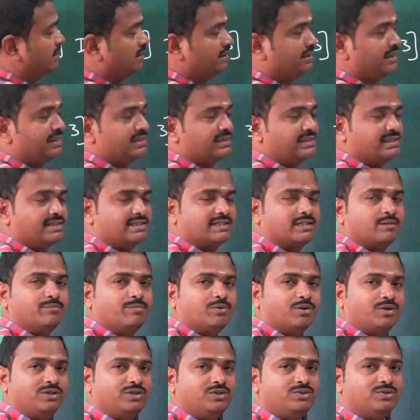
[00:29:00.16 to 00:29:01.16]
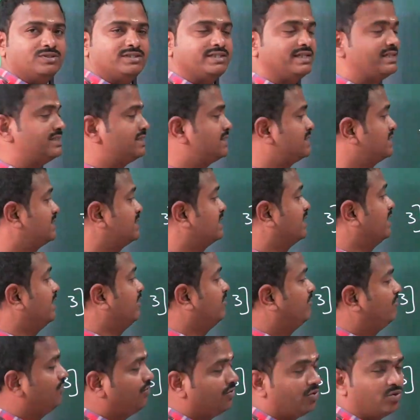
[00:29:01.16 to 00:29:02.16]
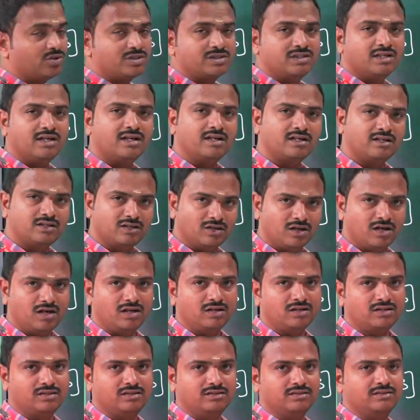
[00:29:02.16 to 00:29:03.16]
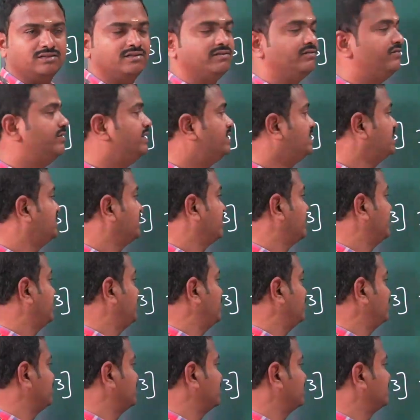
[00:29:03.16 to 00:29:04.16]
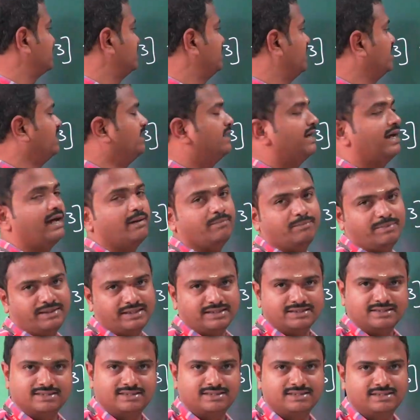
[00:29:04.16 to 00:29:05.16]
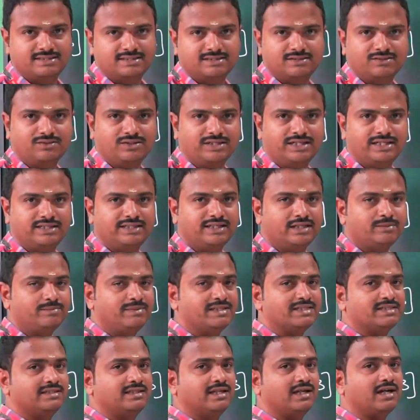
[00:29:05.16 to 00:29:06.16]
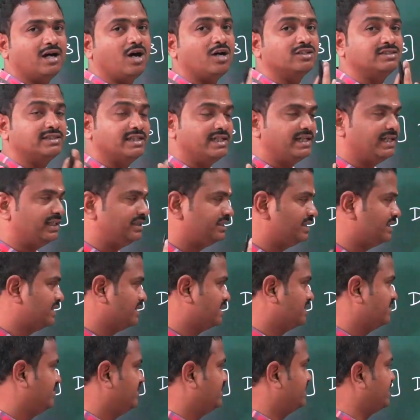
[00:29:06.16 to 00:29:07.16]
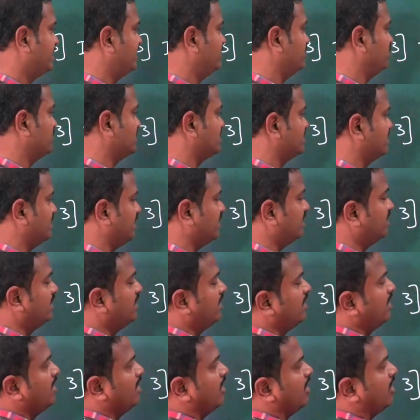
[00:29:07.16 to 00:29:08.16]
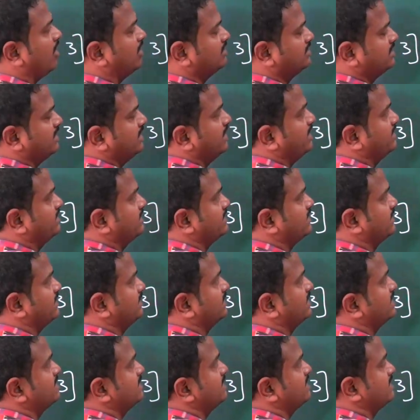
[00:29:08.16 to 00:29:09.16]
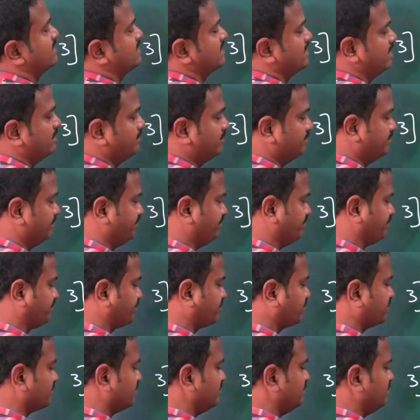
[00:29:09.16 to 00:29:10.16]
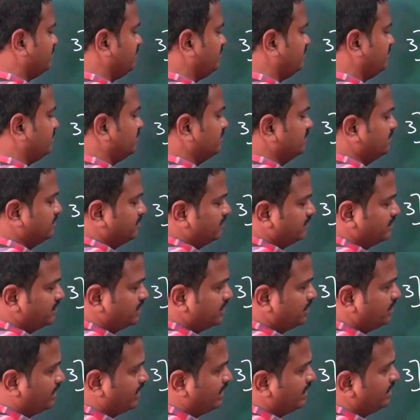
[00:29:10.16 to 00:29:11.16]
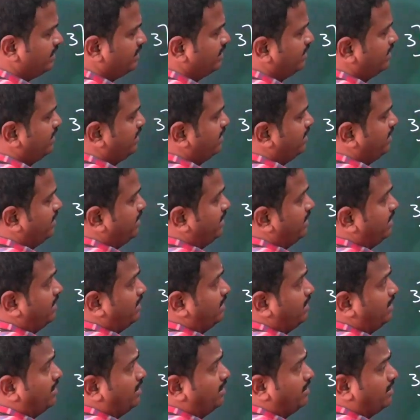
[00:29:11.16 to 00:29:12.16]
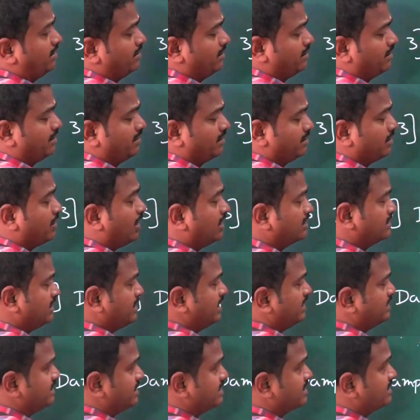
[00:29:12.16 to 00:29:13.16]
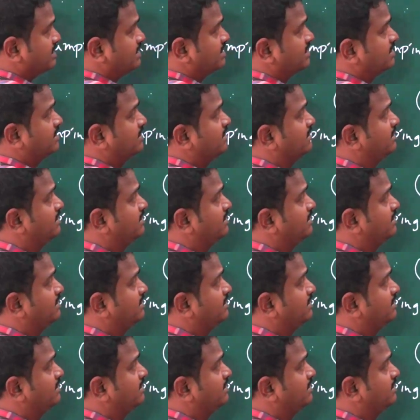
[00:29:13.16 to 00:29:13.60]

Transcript: this system produces a force or torque which reduces the dampings. Okay, that means the oscillations, which reduces the oscillations in the system. Okay, the oscillations